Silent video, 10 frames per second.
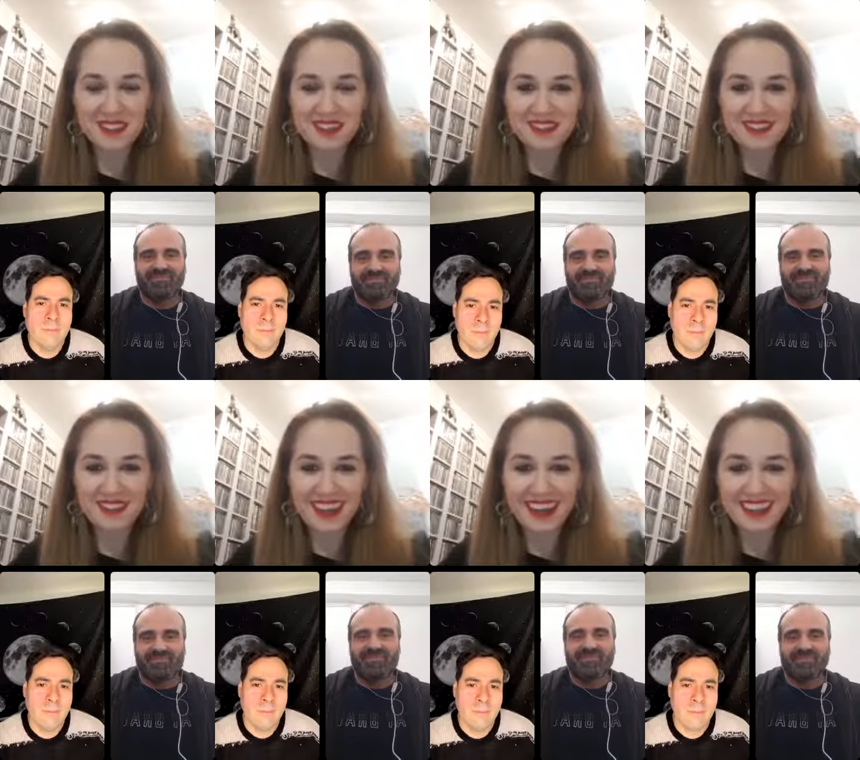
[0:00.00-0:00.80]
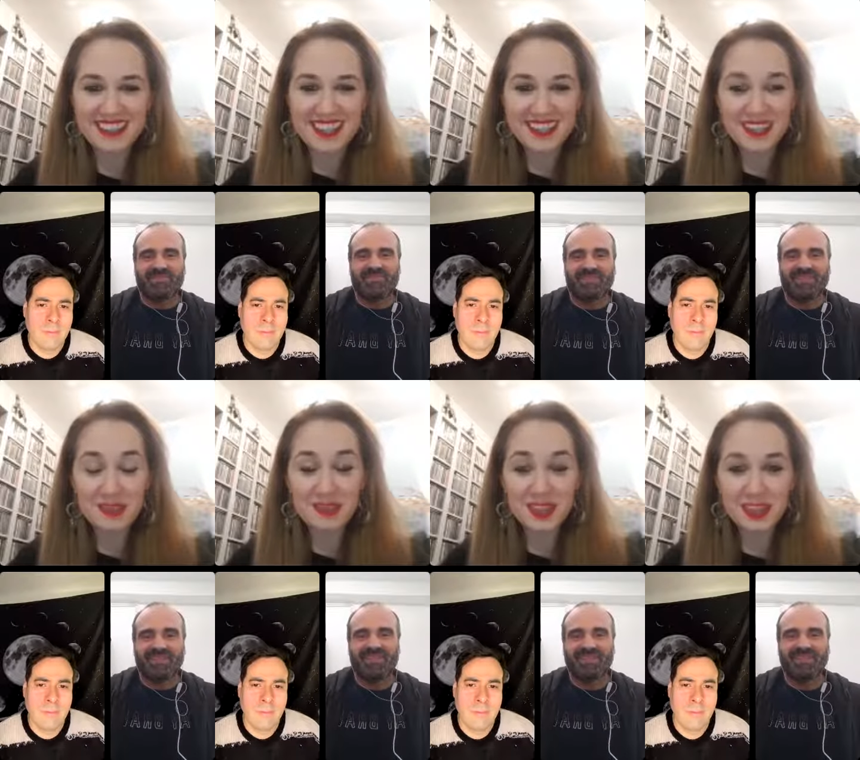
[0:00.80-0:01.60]
Speaker 1: sounds great.
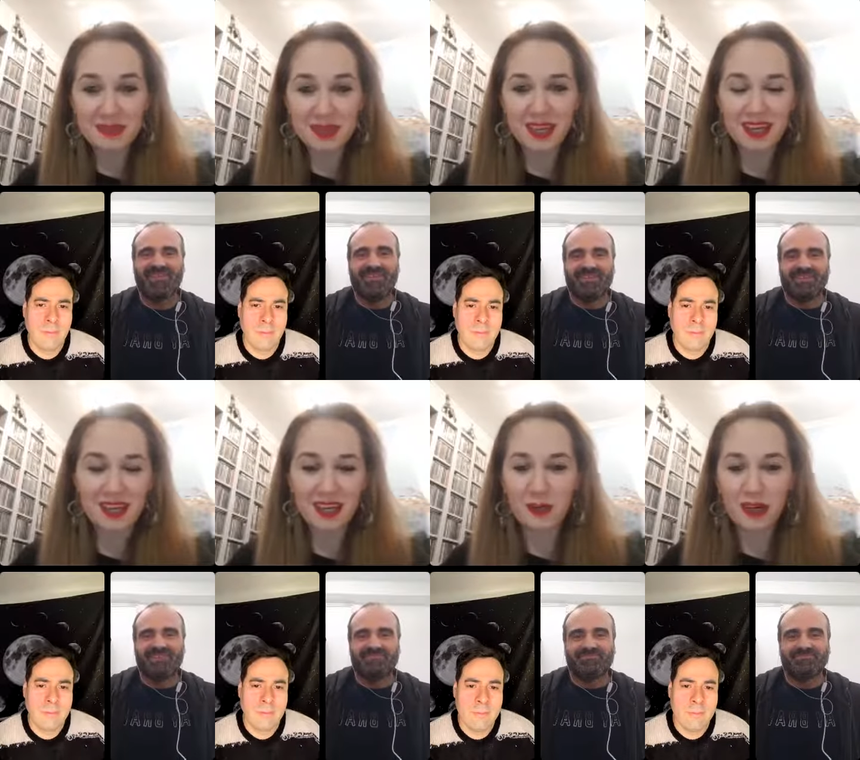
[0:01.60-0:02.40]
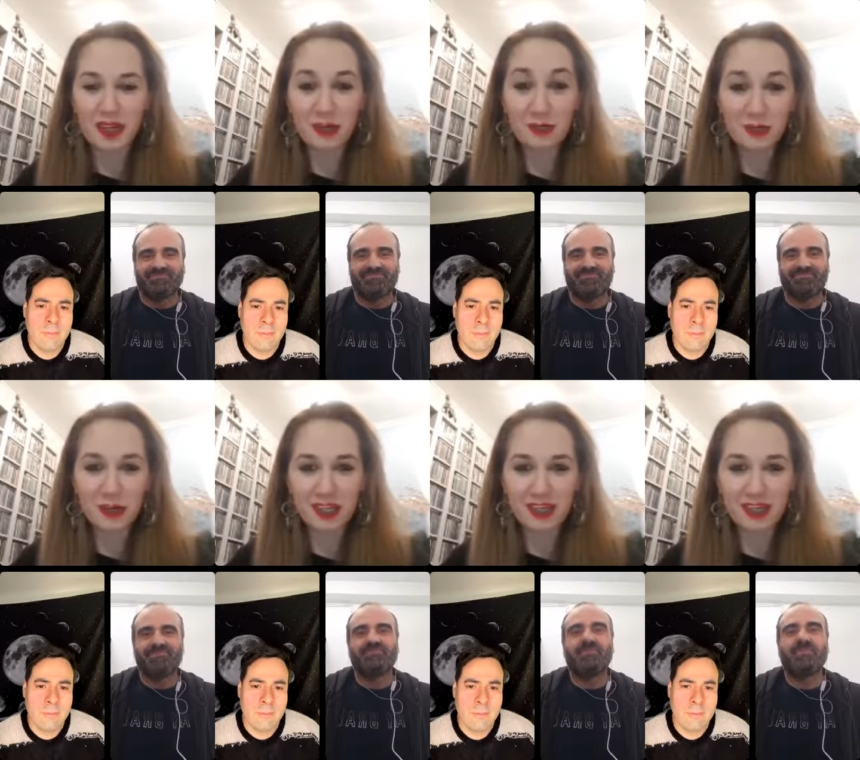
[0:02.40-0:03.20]
So tell me, uh, what are you
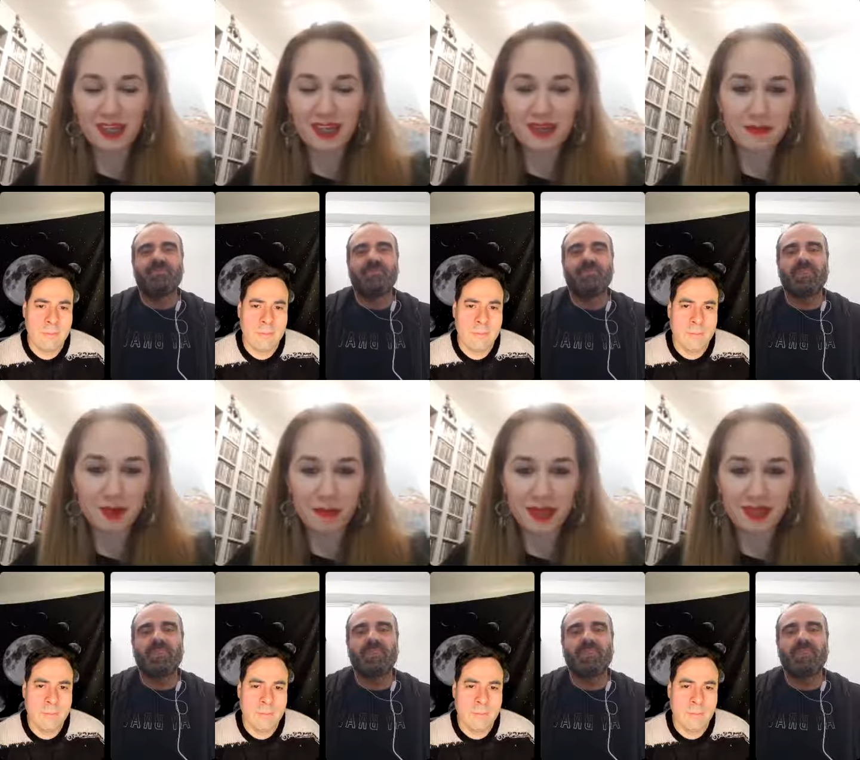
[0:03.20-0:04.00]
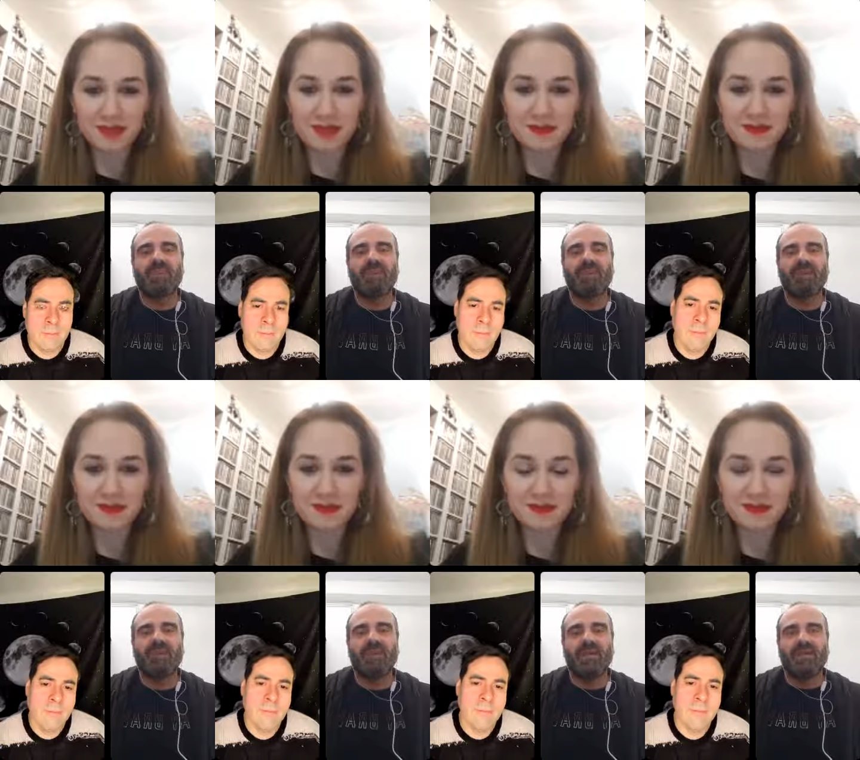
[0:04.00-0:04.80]
working on at the moment?
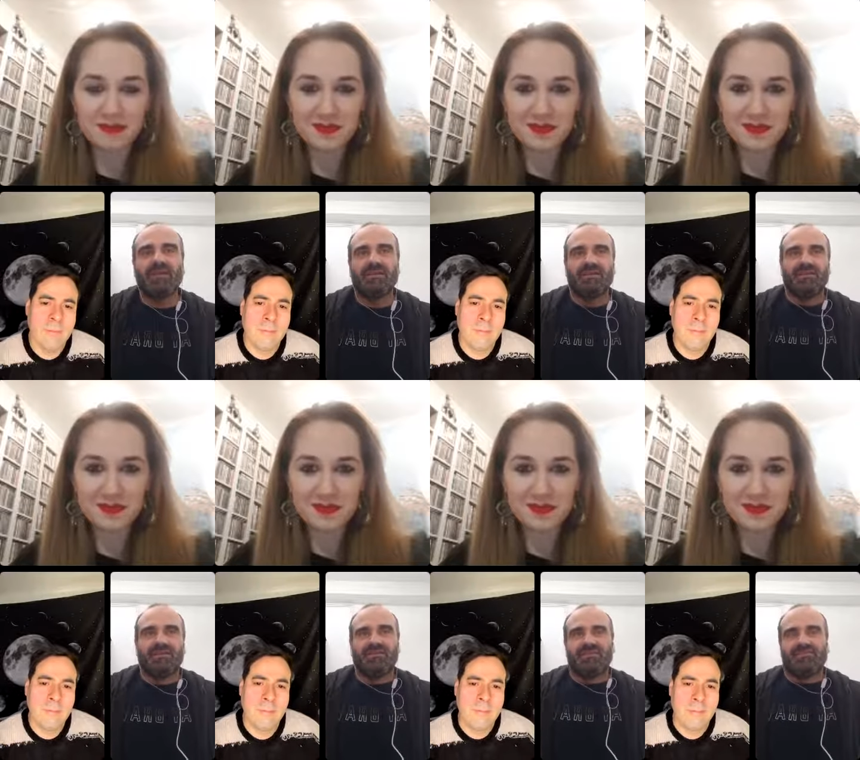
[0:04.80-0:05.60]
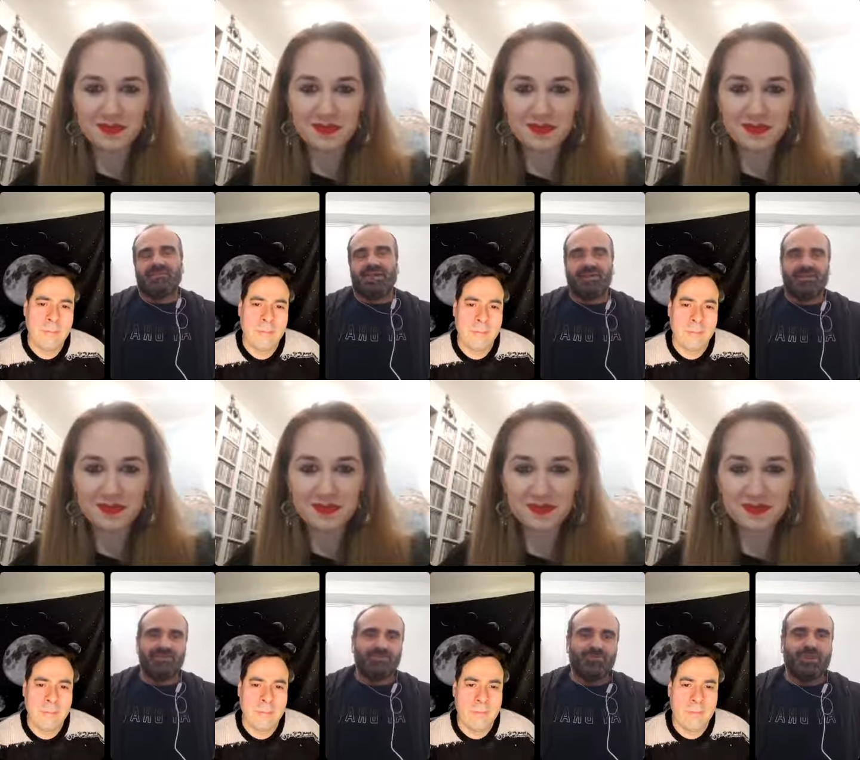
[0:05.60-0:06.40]
Speaker 2: Oh,
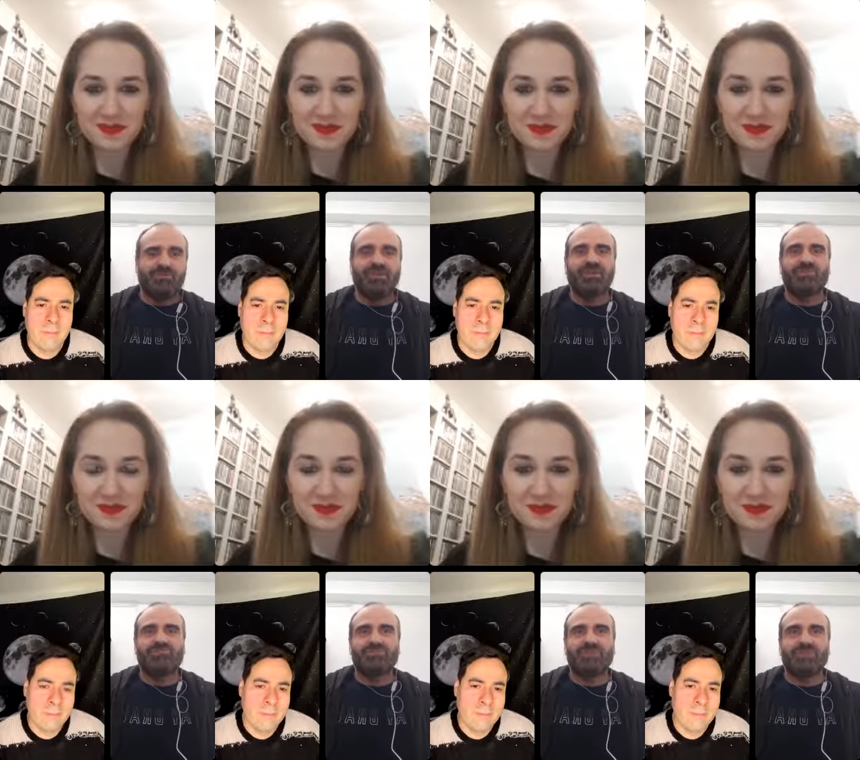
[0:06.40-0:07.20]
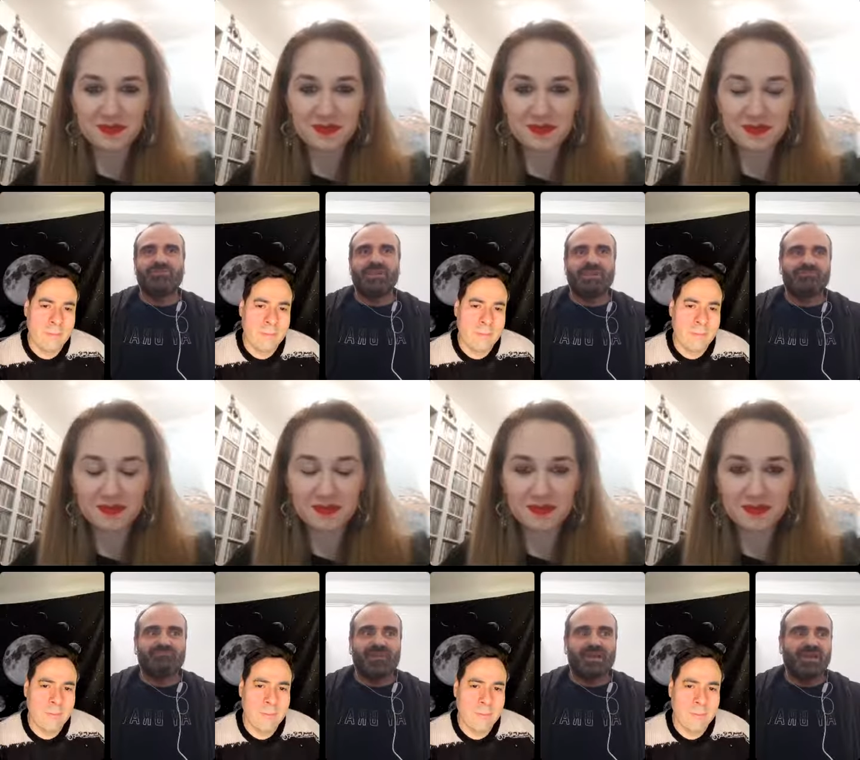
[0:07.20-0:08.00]
tomorrow I'm gonna shoot
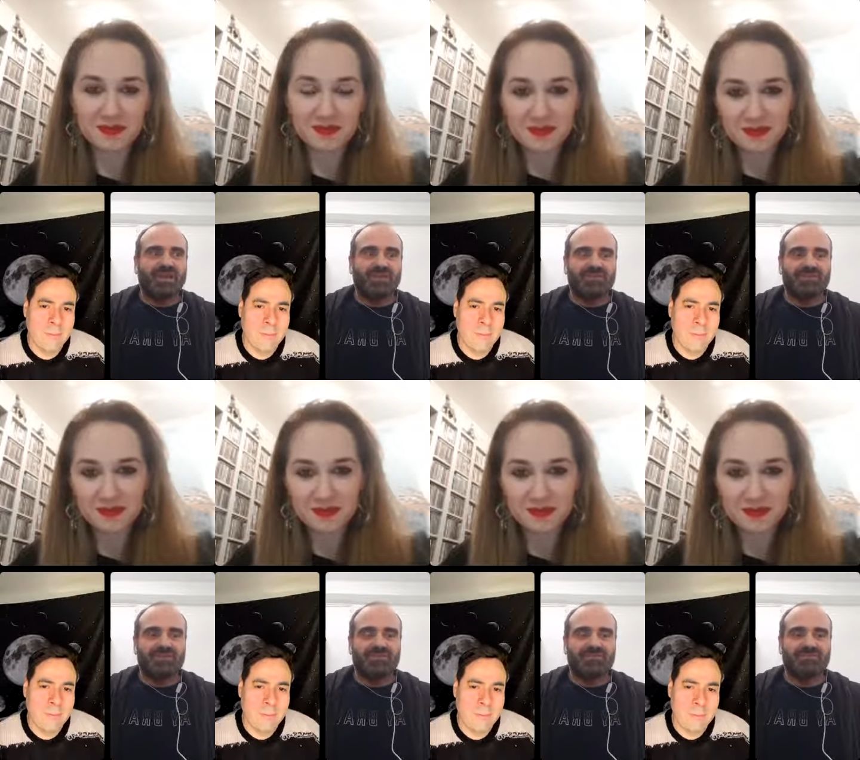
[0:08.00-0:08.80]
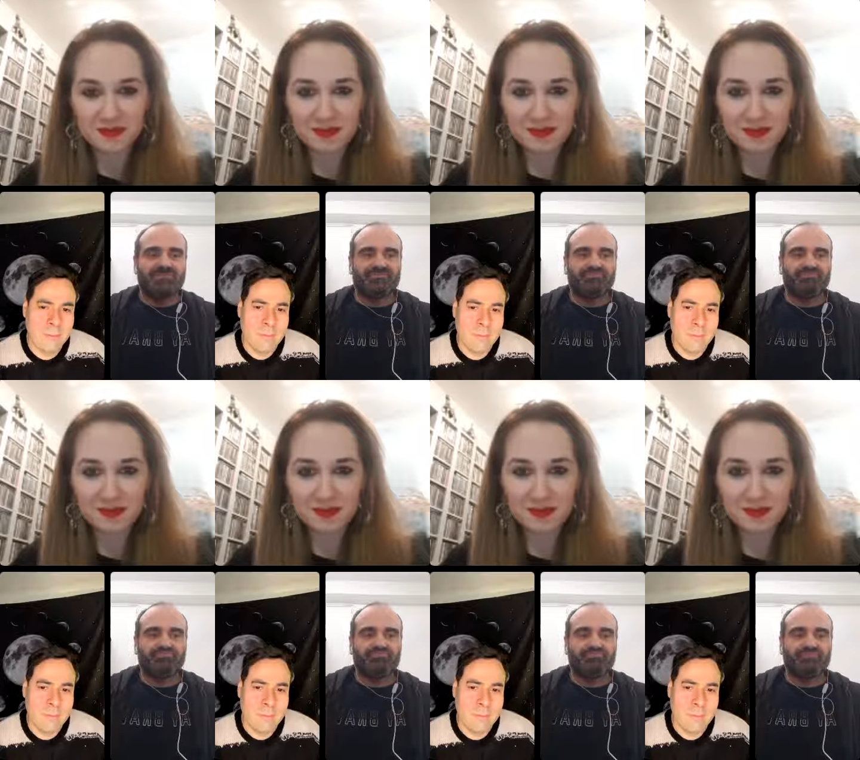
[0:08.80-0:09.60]
uh, um,
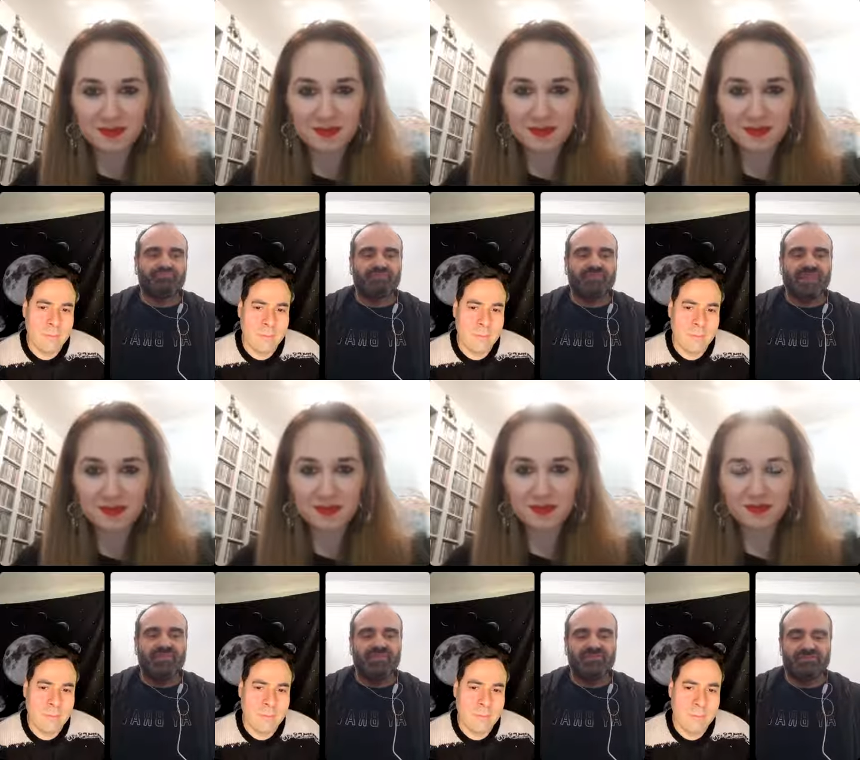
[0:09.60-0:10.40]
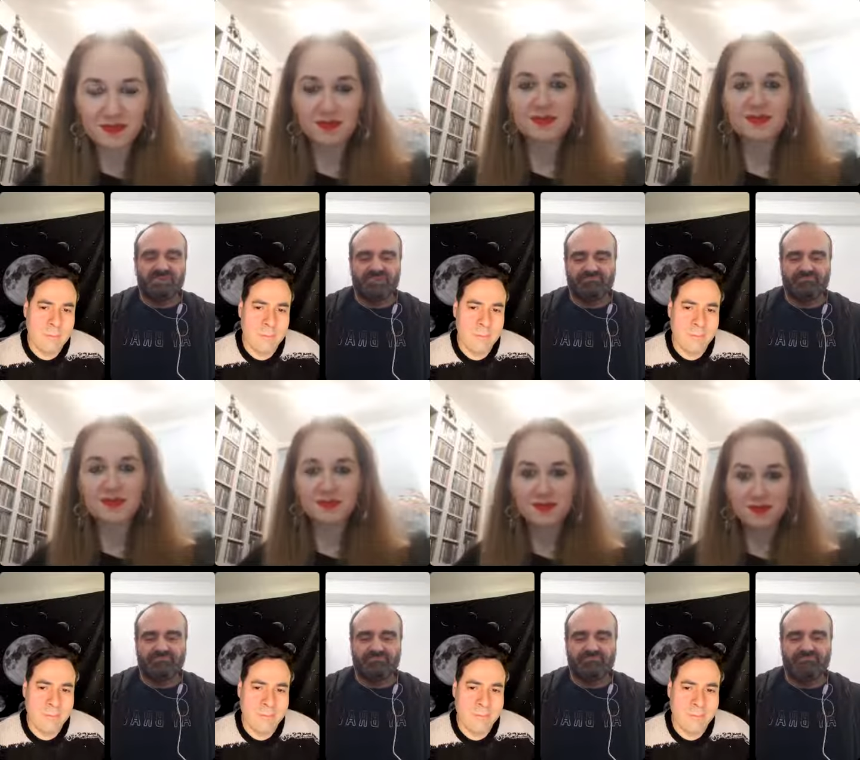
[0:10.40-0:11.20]
this
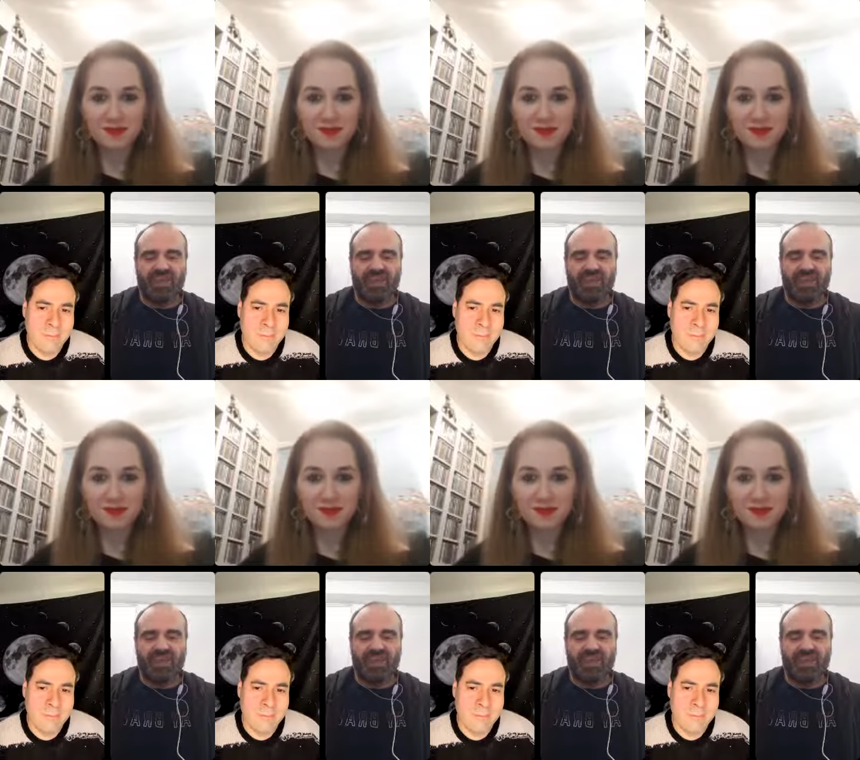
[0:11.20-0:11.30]
um,